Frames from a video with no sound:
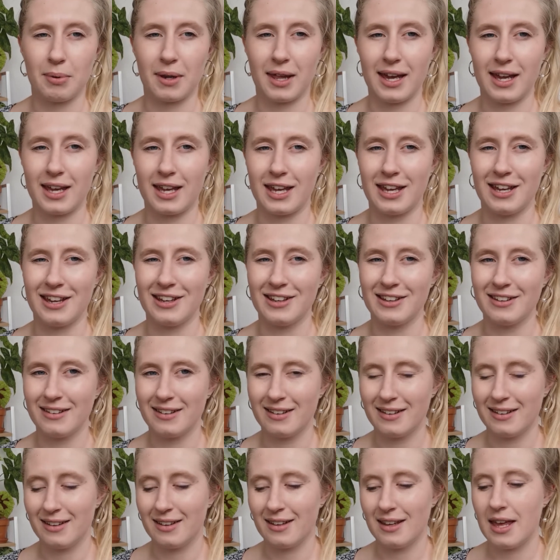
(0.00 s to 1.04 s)
Like,
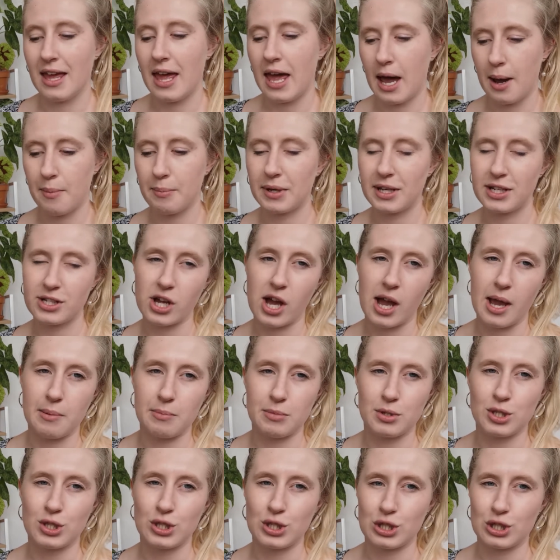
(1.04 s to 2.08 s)
how many
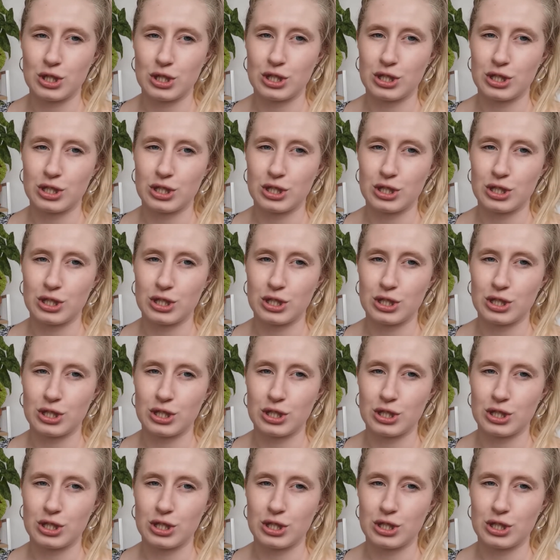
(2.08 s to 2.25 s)
times